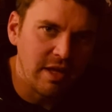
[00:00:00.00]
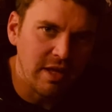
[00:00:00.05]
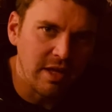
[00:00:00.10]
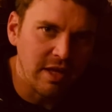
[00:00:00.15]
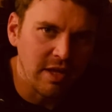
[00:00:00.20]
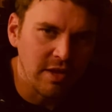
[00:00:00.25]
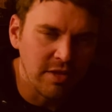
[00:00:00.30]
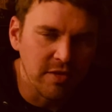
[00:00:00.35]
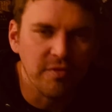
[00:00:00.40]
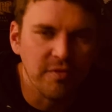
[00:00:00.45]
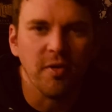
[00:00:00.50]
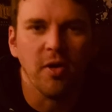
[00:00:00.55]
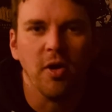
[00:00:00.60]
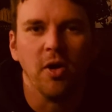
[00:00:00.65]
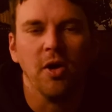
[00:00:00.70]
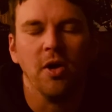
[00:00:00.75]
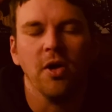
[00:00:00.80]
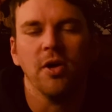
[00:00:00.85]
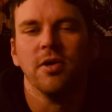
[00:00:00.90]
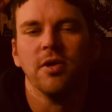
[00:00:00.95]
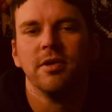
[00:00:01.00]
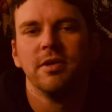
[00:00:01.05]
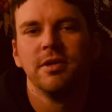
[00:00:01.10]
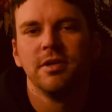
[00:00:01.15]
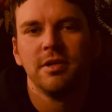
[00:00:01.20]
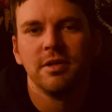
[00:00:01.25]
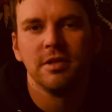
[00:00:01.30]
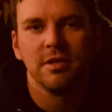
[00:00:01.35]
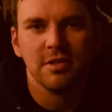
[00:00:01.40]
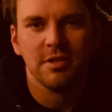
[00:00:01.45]
in the fall
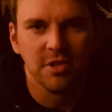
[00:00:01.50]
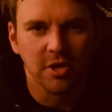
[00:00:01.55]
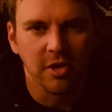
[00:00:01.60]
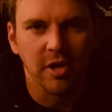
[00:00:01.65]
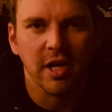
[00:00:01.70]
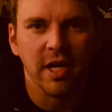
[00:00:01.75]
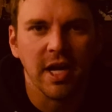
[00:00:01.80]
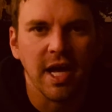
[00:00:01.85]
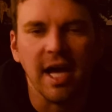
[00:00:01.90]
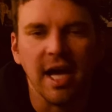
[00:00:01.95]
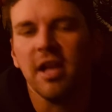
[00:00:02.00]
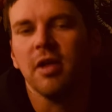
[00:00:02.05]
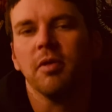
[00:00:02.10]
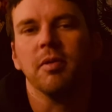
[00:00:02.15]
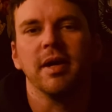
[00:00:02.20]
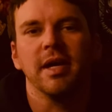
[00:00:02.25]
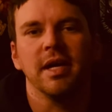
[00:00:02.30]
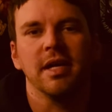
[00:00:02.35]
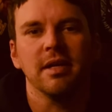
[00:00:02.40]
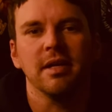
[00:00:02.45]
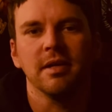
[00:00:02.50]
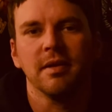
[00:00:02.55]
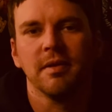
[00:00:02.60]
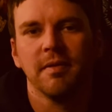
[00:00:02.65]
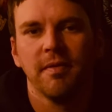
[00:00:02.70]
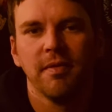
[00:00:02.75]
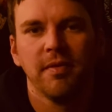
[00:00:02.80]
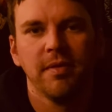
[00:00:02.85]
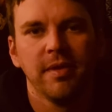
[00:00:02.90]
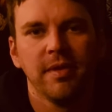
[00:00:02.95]
during Halloween.
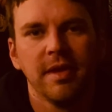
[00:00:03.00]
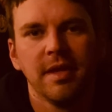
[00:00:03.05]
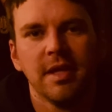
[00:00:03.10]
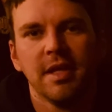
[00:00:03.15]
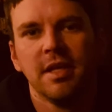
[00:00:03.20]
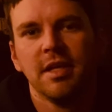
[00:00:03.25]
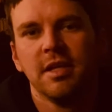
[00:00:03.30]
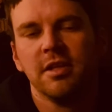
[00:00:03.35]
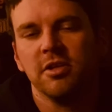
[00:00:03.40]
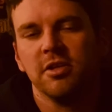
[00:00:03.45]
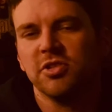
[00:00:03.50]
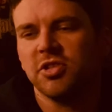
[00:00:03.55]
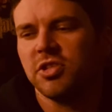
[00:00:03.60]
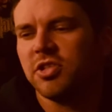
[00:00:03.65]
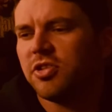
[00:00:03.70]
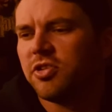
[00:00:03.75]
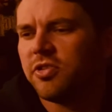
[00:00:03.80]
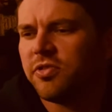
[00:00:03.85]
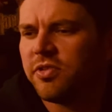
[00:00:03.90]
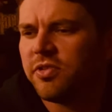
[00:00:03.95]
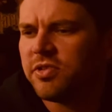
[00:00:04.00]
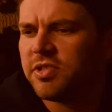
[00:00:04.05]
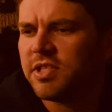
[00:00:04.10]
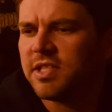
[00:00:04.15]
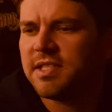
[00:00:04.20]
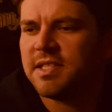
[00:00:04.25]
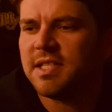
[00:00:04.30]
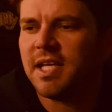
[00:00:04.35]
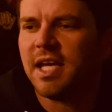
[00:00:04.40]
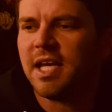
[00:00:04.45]
There's a, there's a
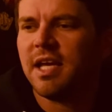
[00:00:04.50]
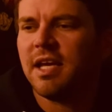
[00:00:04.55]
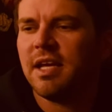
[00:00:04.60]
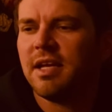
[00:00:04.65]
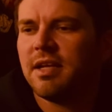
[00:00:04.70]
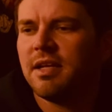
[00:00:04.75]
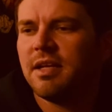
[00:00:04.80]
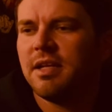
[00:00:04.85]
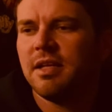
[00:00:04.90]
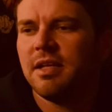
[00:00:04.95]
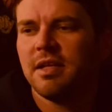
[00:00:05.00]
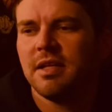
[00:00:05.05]
scene